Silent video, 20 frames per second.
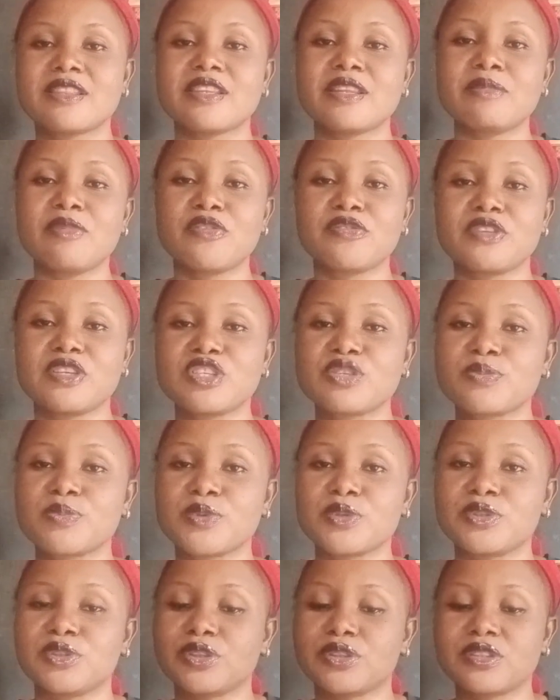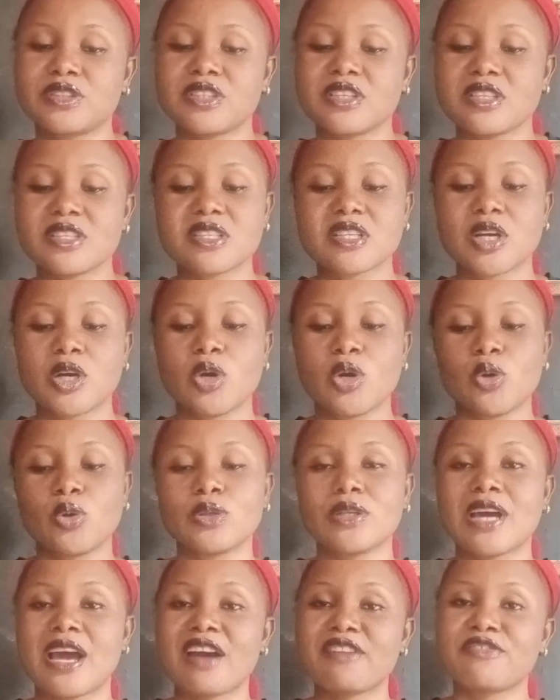the name of this product is
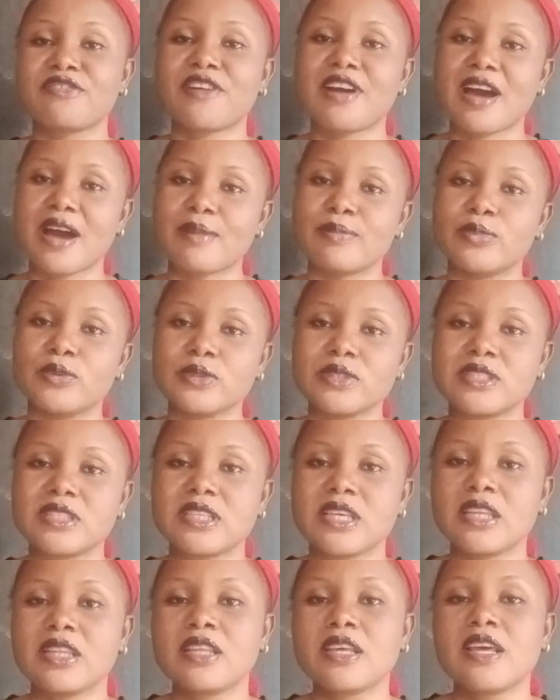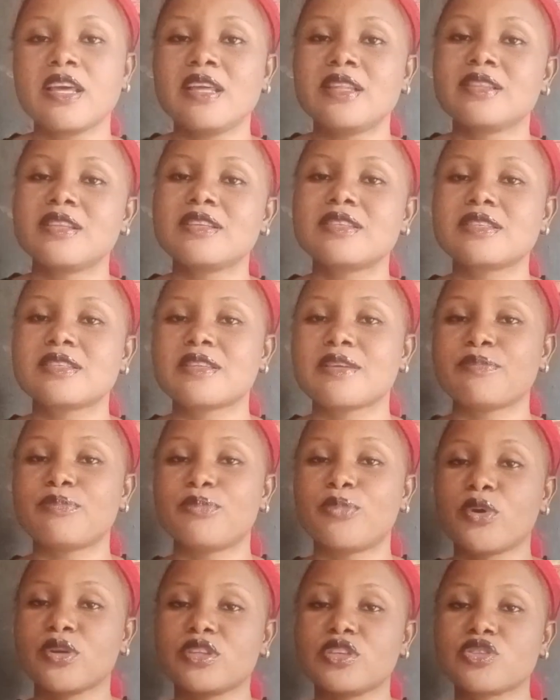called Arbutin. This is a
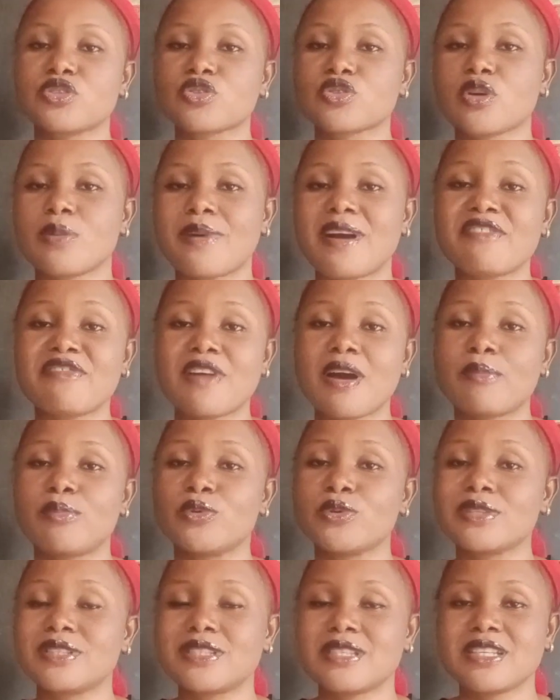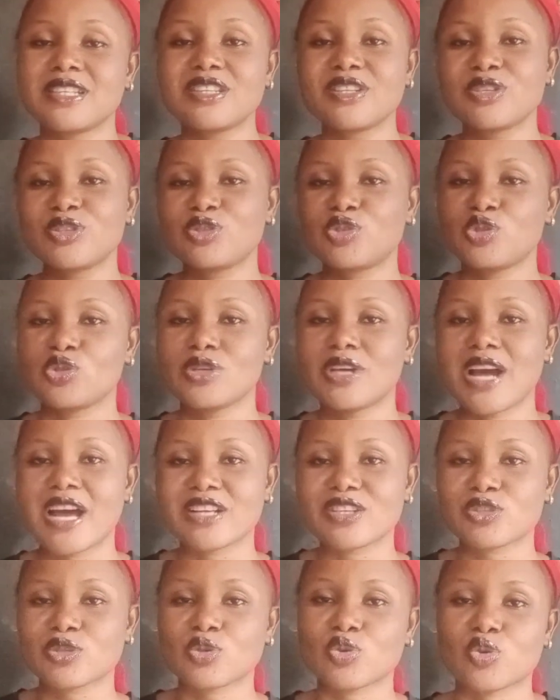body scrub, Arbutin Sugar
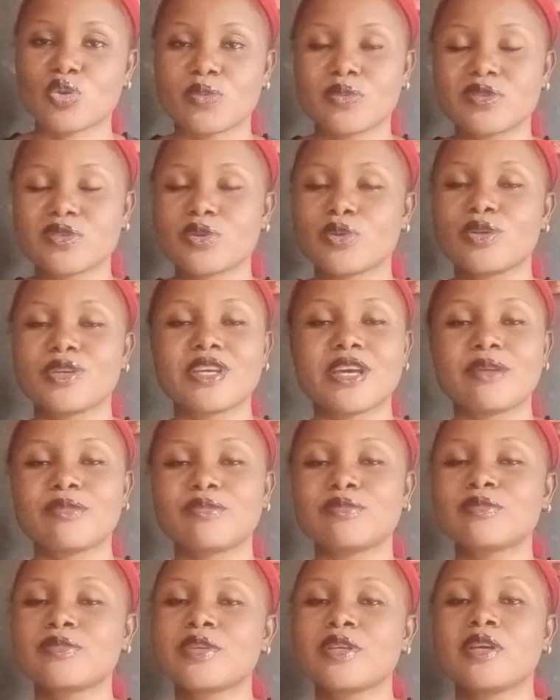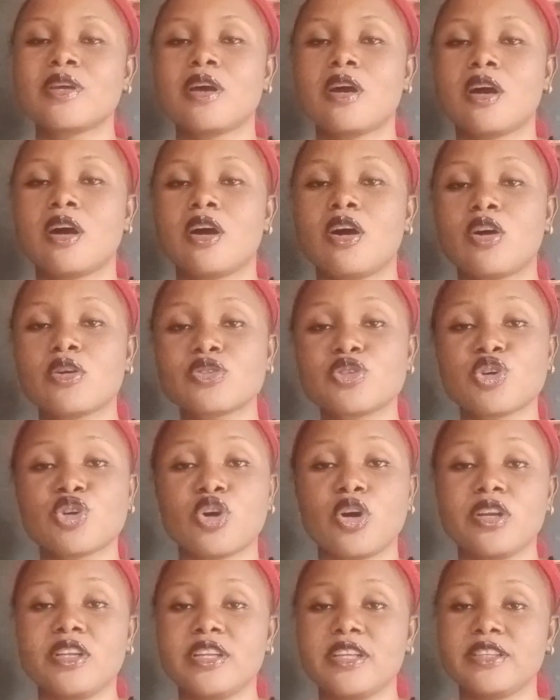Scrub. So you can also
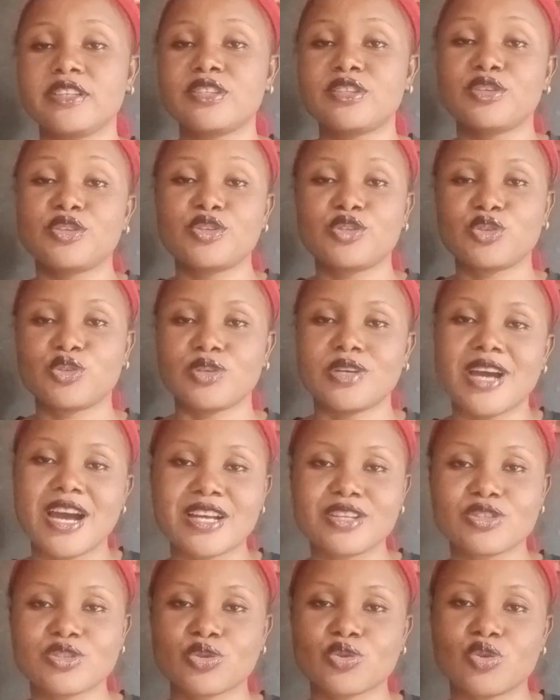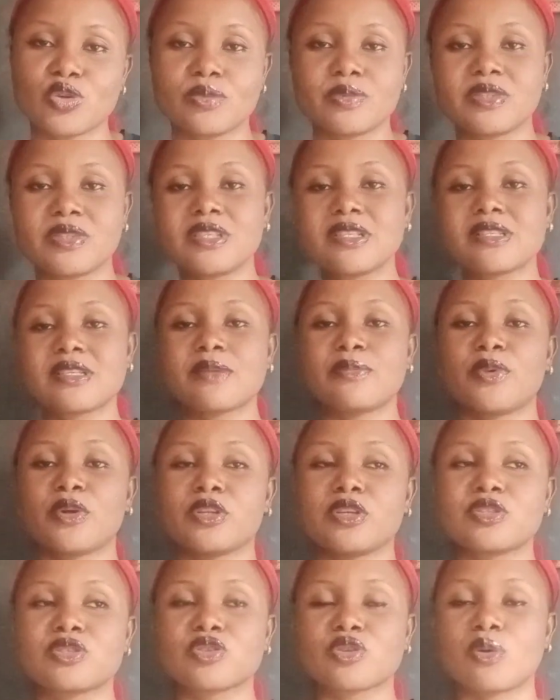call it sugar scrub. This is a
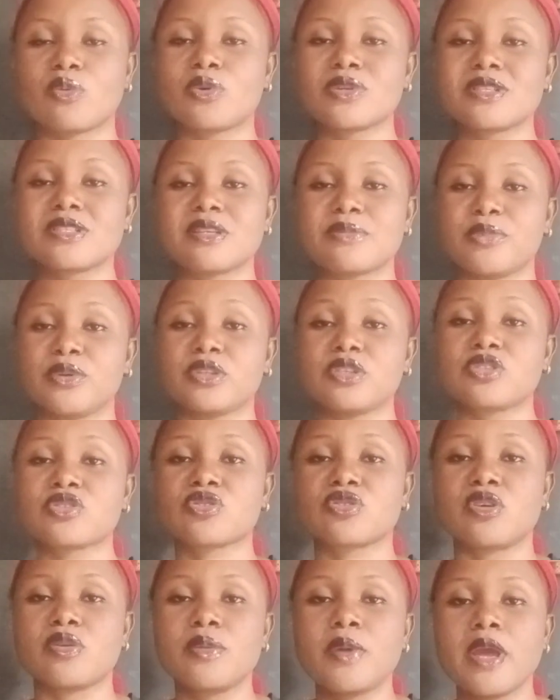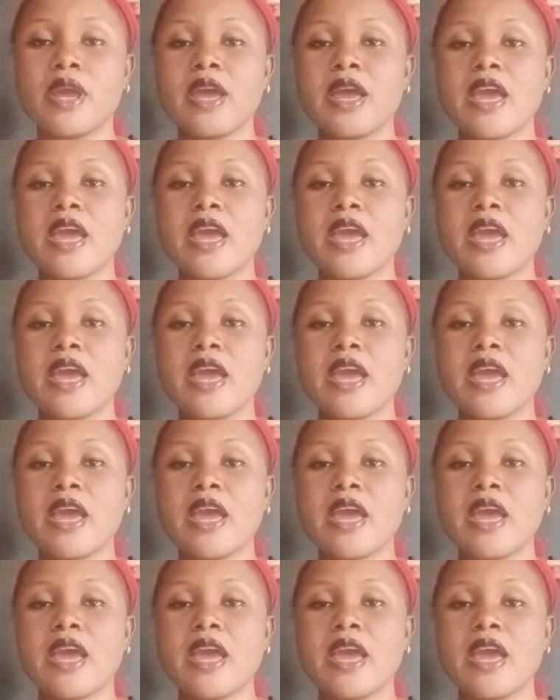body scrub. What is a body scrub?